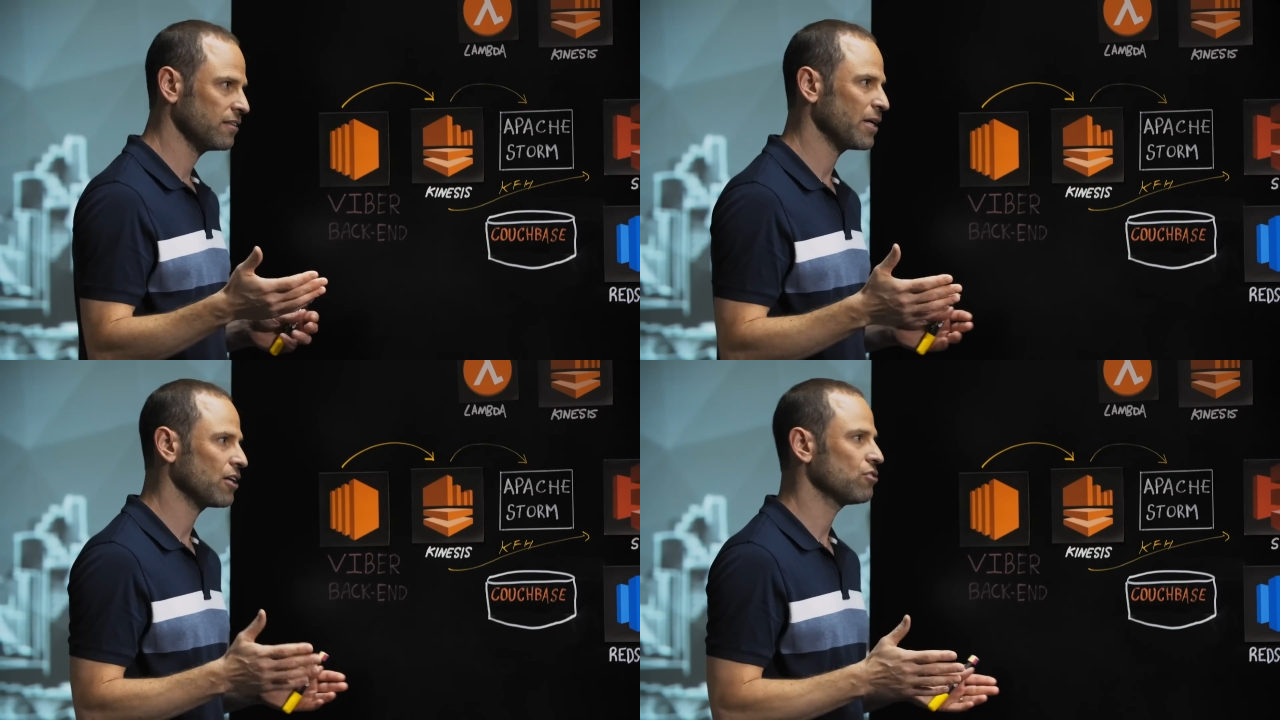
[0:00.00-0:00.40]
it,
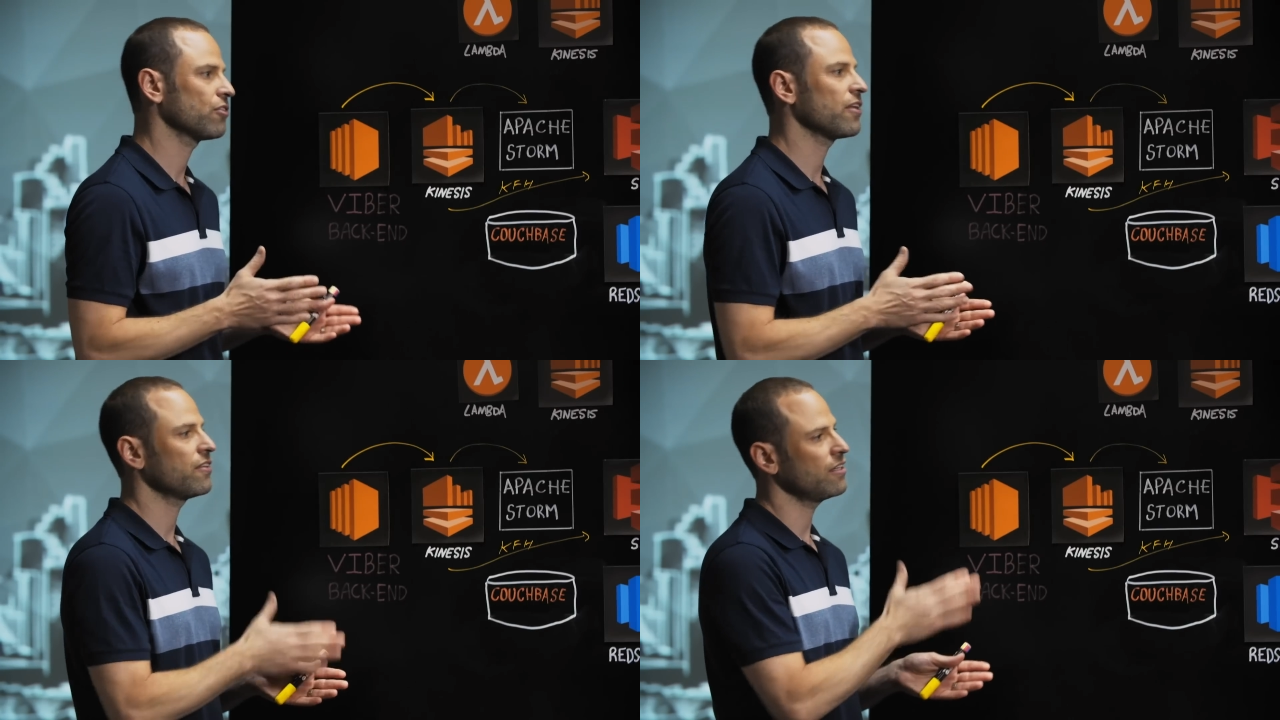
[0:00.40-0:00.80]
making
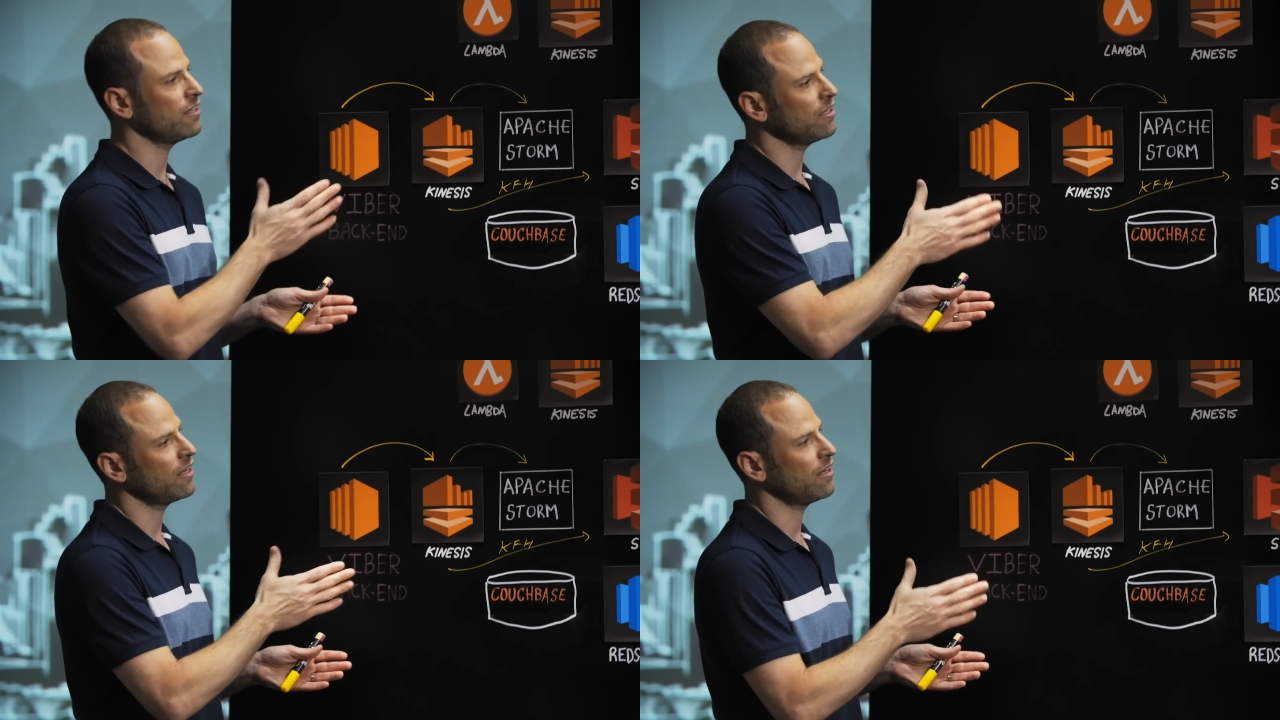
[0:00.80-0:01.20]
sure that
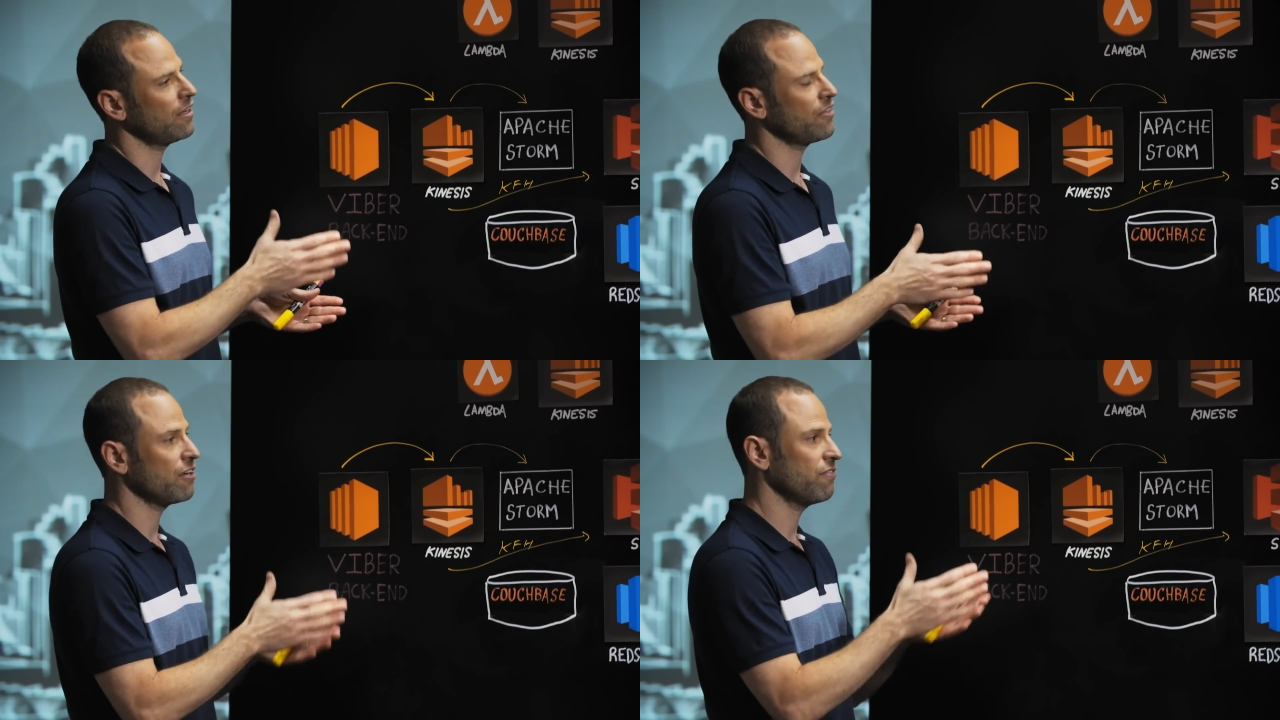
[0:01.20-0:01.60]
the,
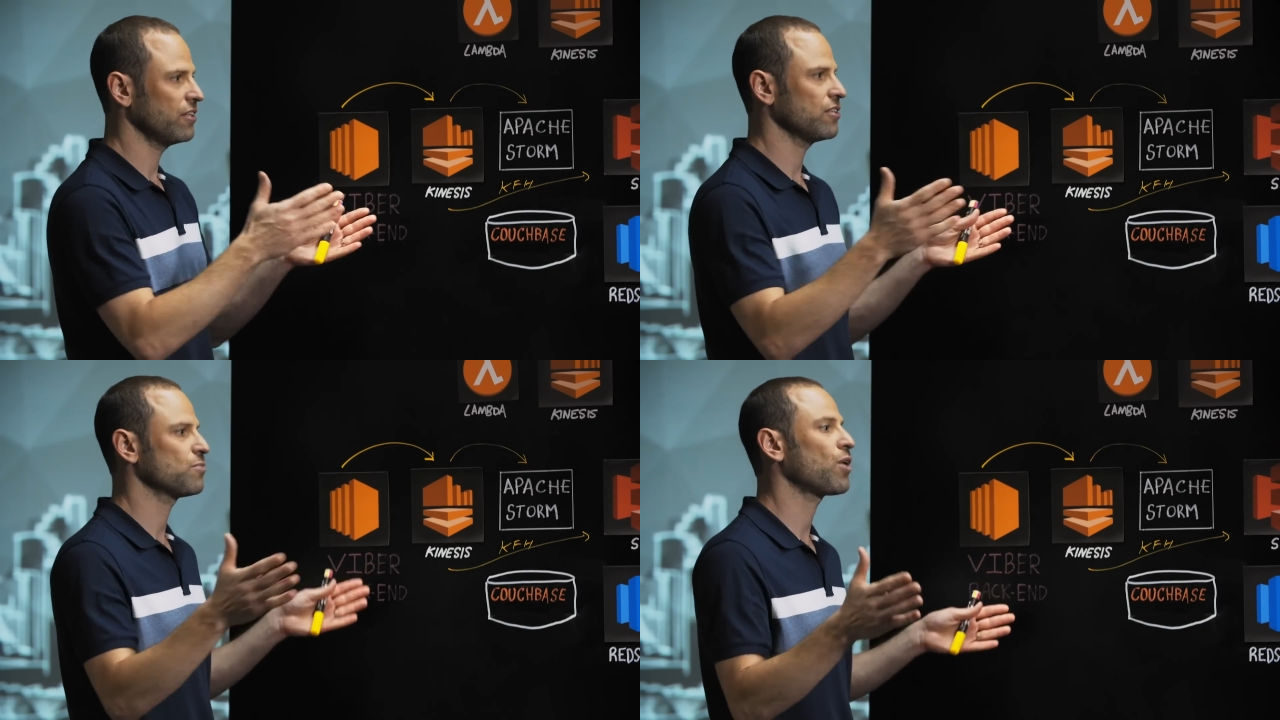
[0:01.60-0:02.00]
uh, the
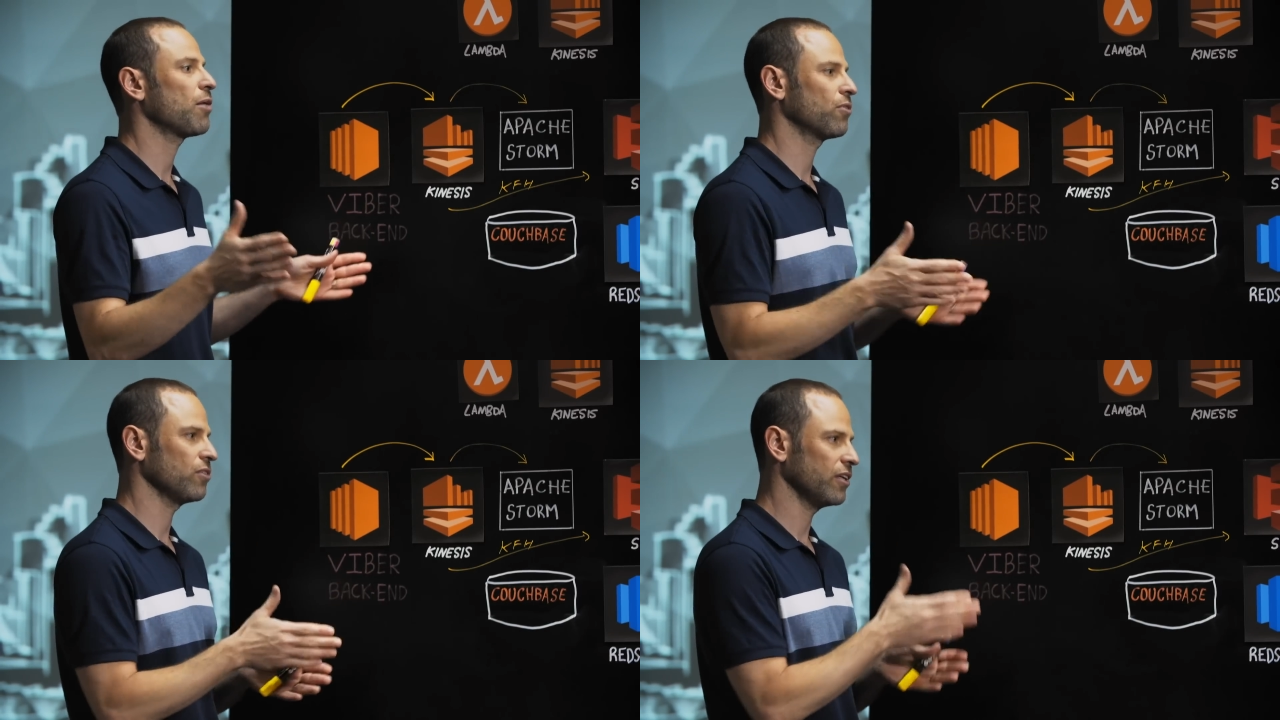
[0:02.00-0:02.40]
event is
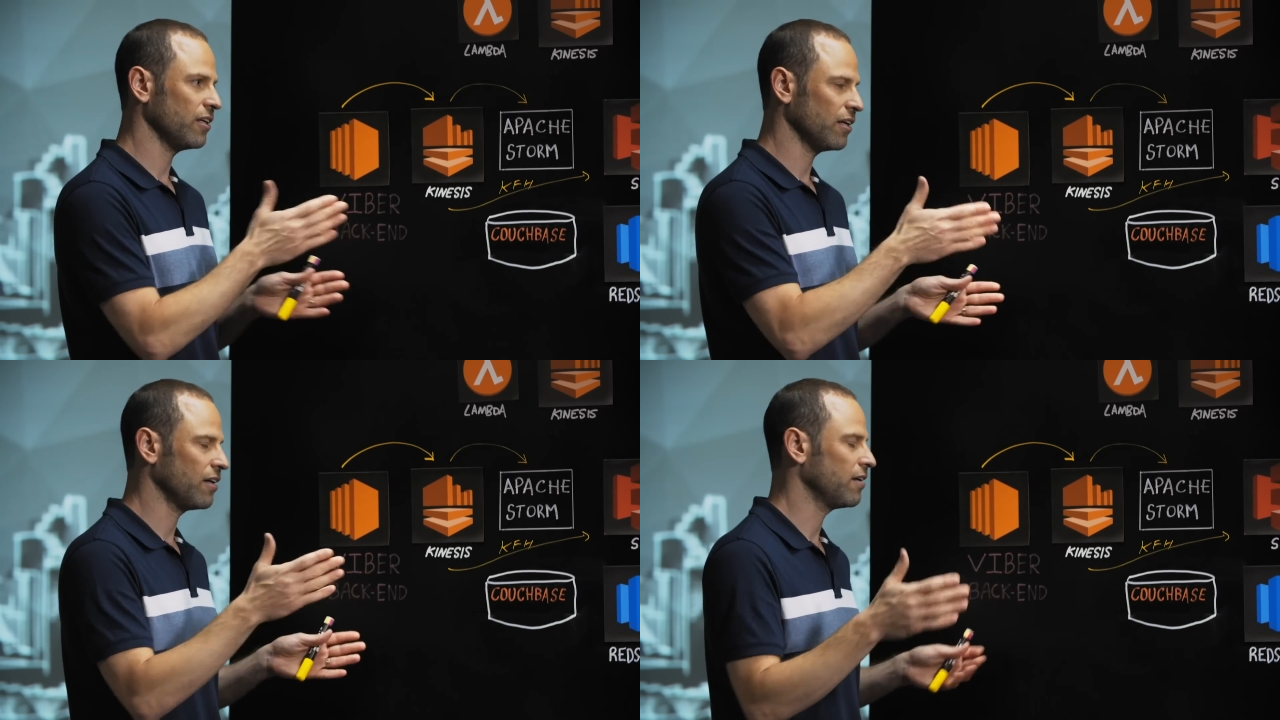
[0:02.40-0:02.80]

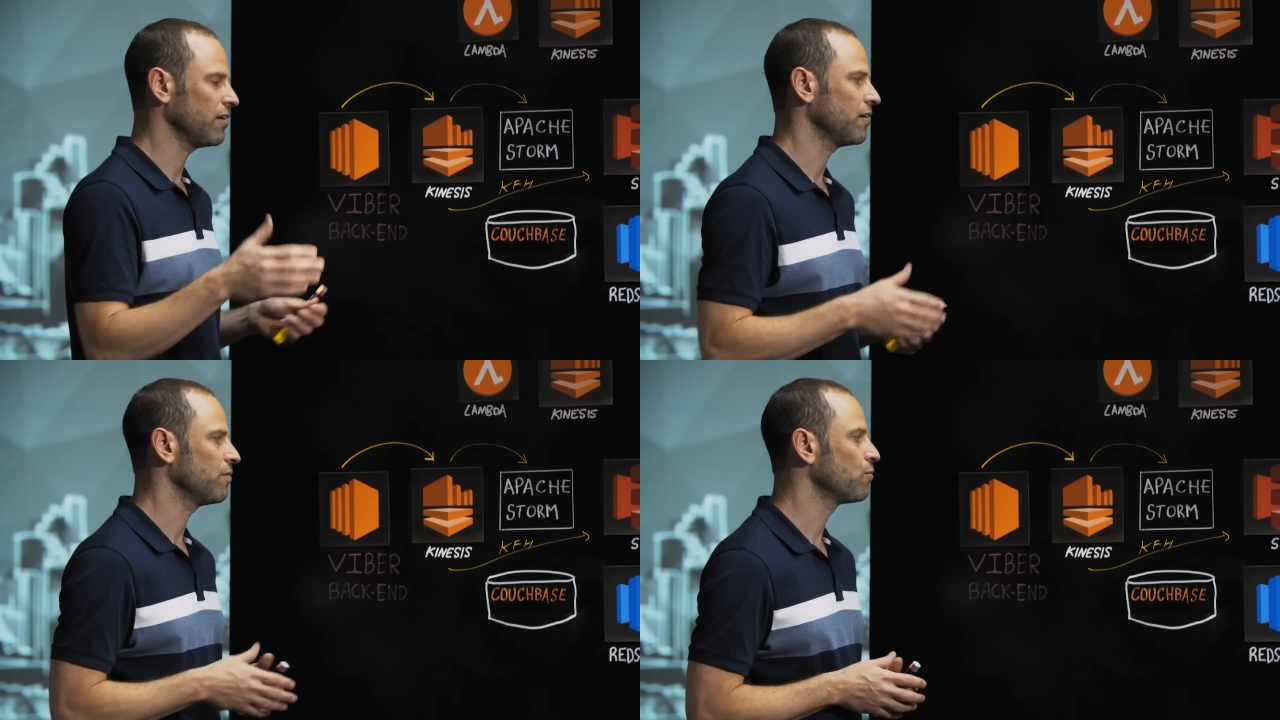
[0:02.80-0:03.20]
properly
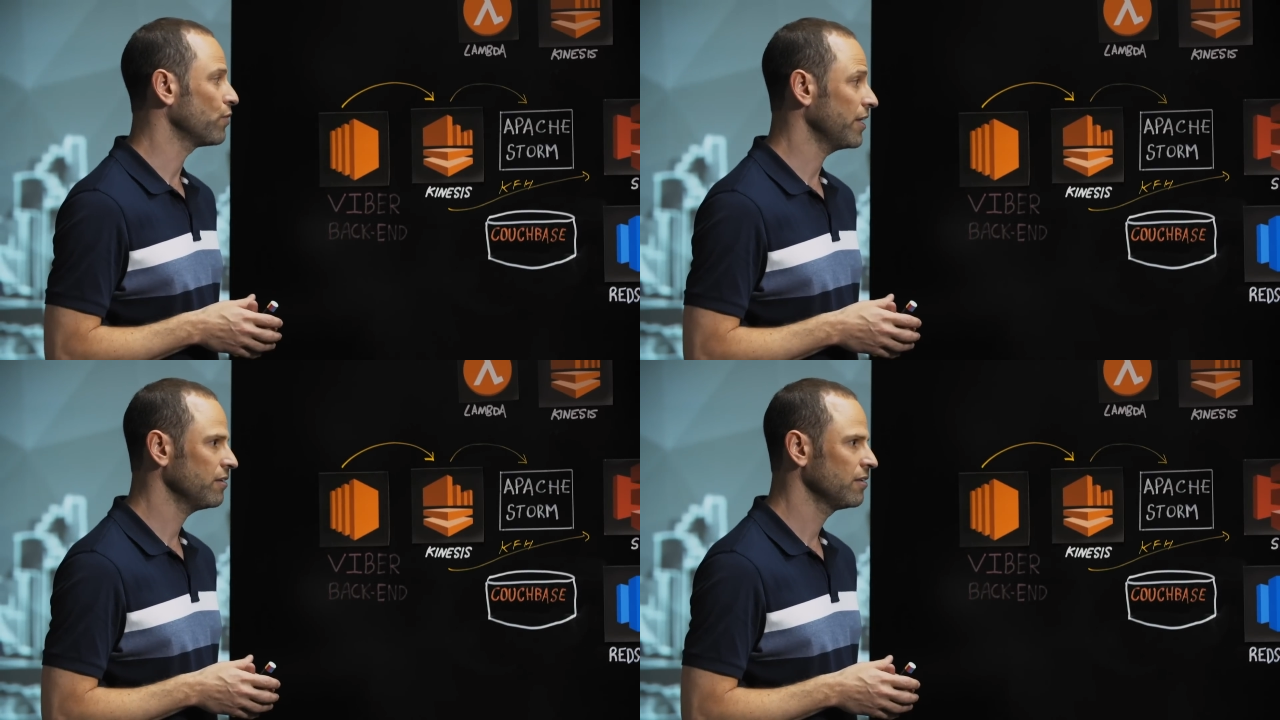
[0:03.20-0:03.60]
uh,
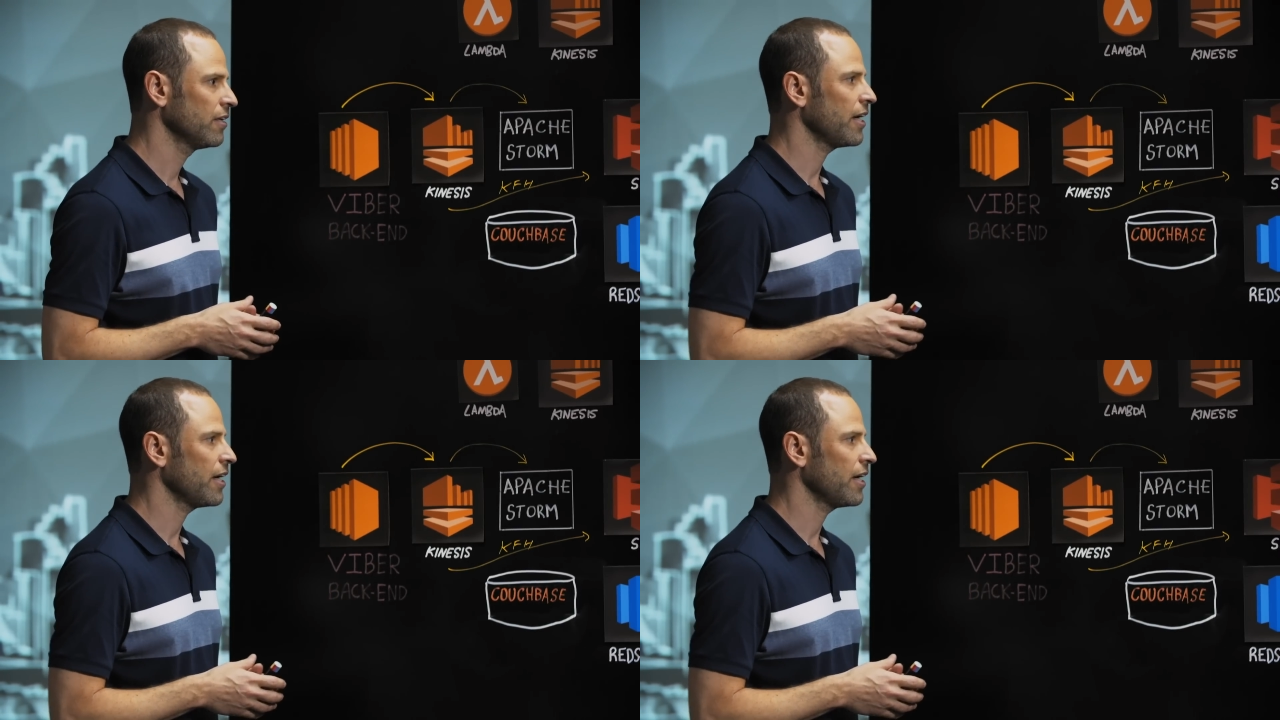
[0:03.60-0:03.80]
written.